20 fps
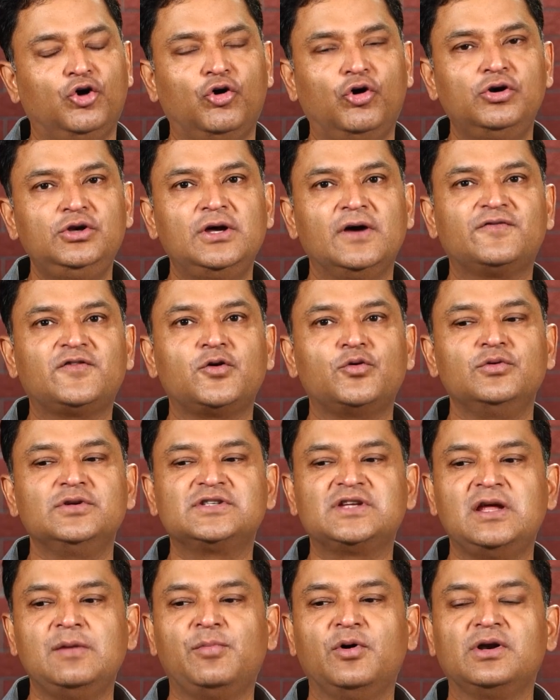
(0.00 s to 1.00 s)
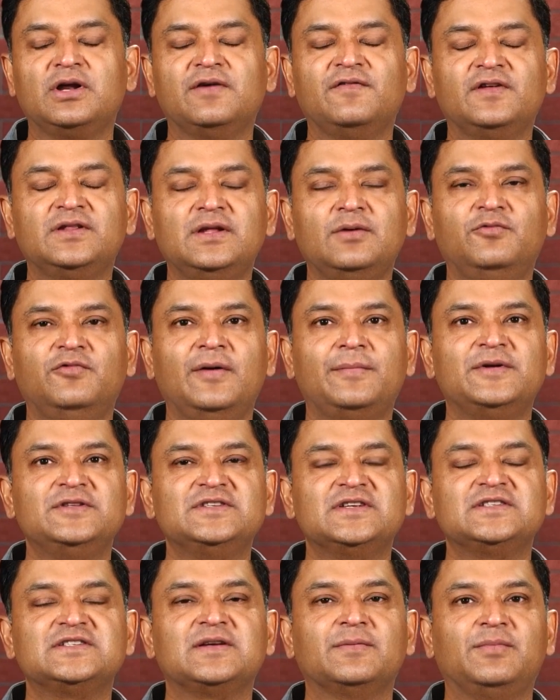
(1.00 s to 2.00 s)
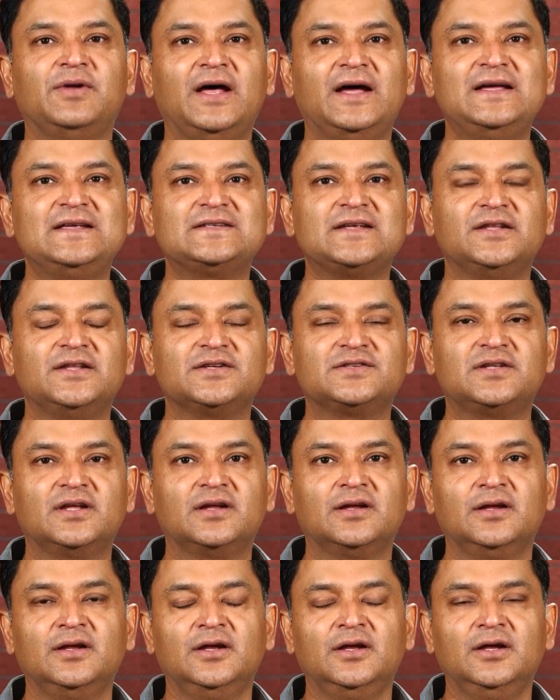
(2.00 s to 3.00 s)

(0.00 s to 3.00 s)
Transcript: All you have to do is keep on giving them weapons and supplies and this thing.